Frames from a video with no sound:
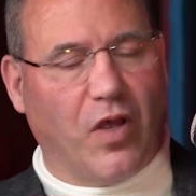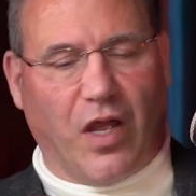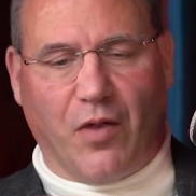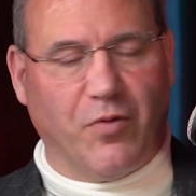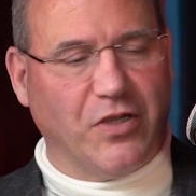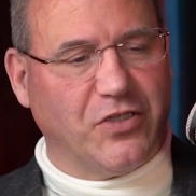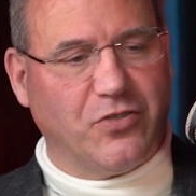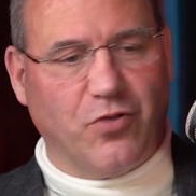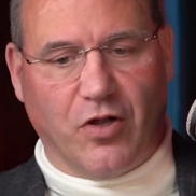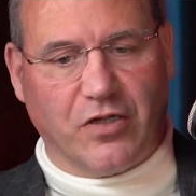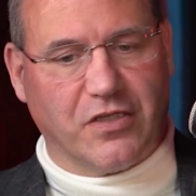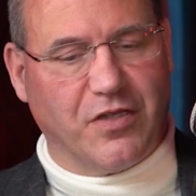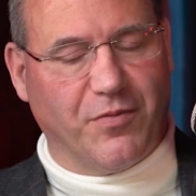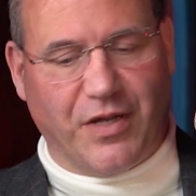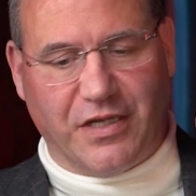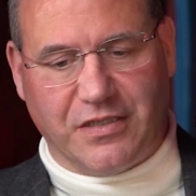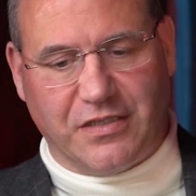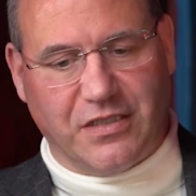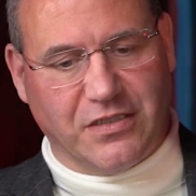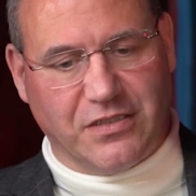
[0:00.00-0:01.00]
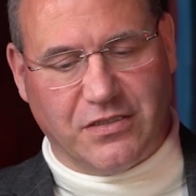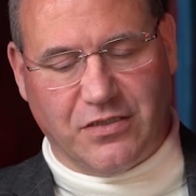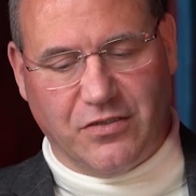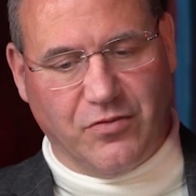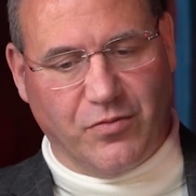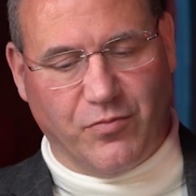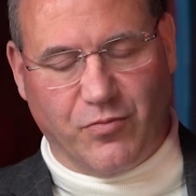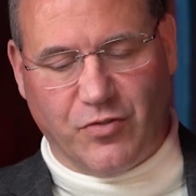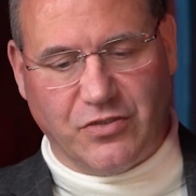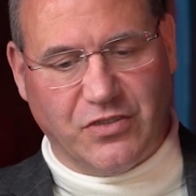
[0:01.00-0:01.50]
And we talked about this
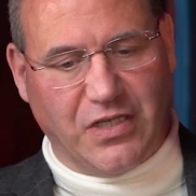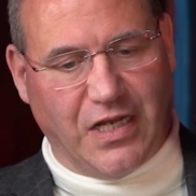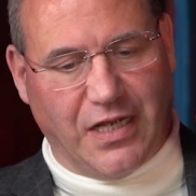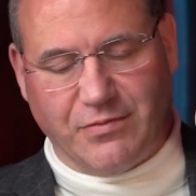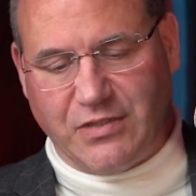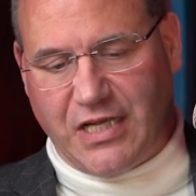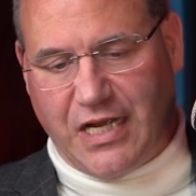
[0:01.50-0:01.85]
numerous times.